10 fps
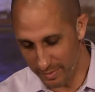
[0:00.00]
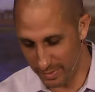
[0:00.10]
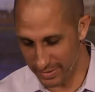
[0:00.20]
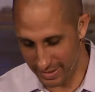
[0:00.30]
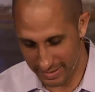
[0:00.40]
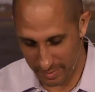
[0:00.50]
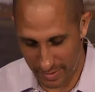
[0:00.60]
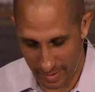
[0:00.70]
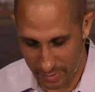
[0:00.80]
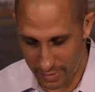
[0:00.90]
But since I'm
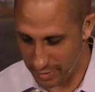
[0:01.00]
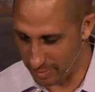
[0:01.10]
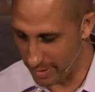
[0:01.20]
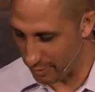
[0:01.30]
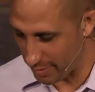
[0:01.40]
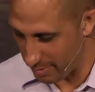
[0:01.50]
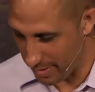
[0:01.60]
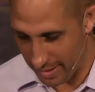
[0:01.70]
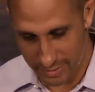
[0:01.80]
not a preacher in my right mind,